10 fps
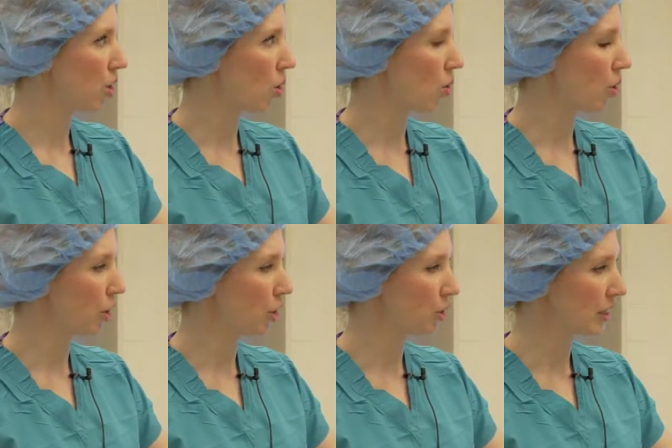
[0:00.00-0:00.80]
or
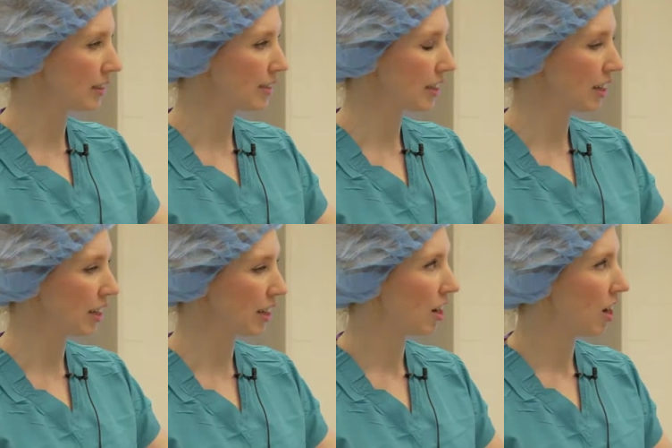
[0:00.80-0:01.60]
you can see
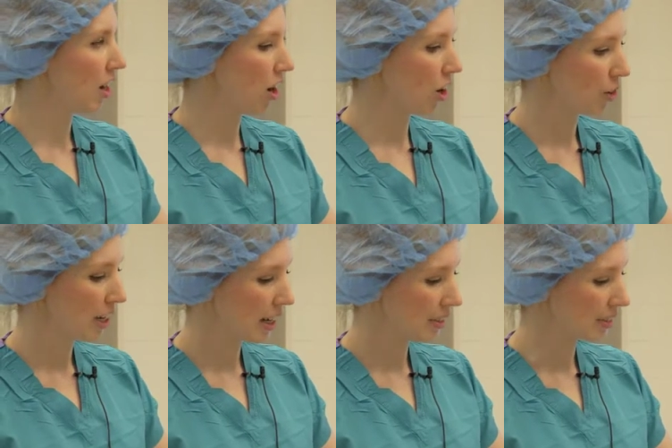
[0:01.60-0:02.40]
it already
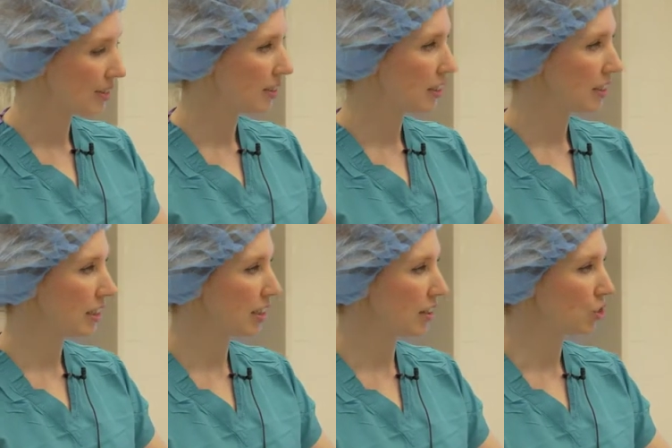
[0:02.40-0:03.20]
has a
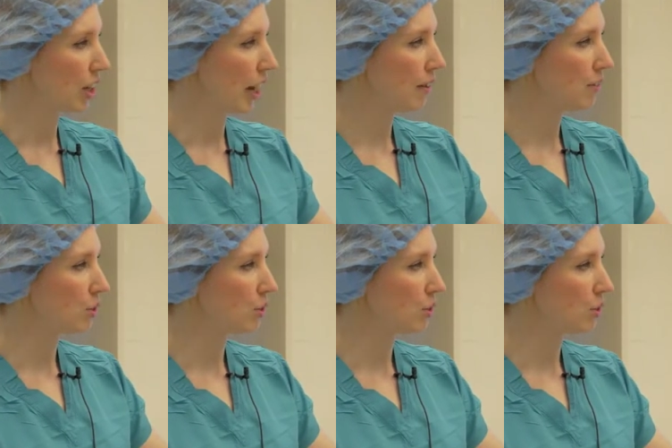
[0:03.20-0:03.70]
CD in the drive,